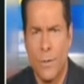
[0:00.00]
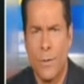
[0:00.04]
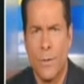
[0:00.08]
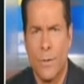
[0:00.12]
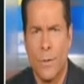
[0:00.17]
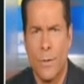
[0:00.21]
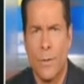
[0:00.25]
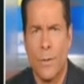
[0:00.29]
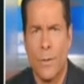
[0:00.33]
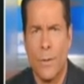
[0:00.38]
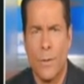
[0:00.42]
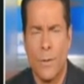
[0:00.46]

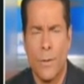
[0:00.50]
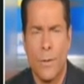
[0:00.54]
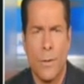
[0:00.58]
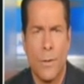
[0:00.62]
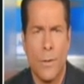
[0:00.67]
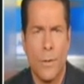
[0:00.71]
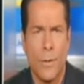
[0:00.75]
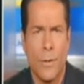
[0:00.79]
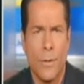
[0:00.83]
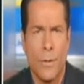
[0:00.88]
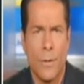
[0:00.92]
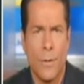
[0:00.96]

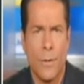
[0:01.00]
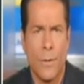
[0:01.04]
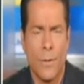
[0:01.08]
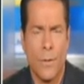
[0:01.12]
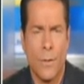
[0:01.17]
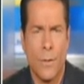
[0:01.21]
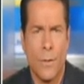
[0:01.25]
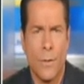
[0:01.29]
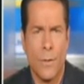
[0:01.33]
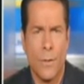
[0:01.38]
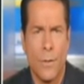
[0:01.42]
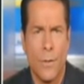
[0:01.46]

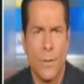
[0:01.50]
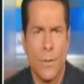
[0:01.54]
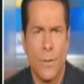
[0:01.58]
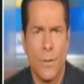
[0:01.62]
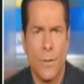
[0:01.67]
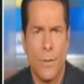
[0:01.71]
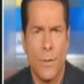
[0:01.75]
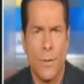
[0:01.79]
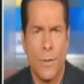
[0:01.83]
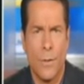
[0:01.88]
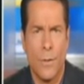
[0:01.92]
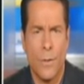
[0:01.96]

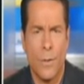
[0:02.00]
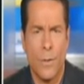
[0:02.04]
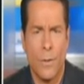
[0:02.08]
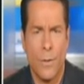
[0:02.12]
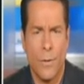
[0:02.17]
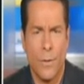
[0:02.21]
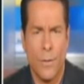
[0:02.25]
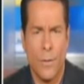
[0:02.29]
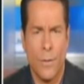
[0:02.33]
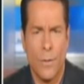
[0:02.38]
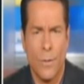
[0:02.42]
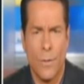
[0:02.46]

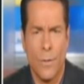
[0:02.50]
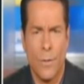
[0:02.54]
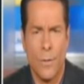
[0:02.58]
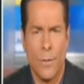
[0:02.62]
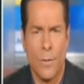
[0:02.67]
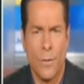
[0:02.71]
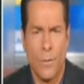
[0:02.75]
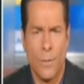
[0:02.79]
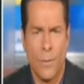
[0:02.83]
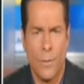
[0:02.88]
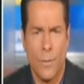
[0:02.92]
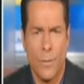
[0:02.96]

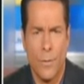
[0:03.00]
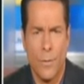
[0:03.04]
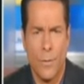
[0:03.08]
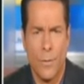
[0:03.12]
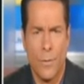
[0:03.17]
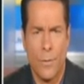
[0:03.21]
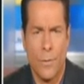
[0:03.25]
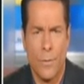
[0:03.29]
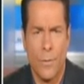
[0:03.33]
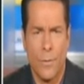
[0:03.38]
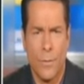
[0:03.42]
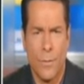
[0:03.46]

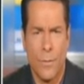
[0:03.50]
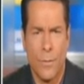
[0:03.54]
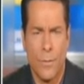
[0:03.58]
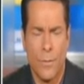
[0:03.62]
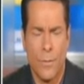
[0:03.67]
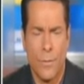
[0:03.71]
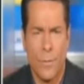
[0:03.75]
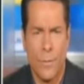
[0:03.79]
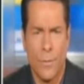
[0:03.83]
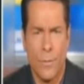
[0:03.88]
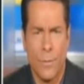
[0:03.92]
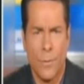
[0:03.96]

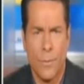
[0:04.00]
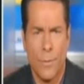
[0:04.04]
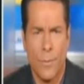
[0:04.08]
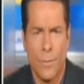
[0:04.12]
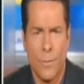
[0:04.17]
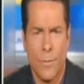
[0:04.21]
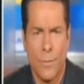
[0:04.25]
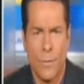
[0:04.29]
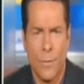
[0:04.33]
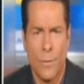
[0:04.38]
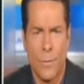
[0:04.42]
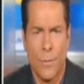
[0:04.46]

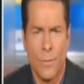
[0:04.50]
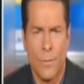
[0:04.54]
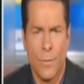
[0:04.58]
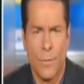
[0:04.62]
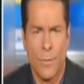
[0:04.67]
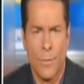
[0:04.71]
[no speech]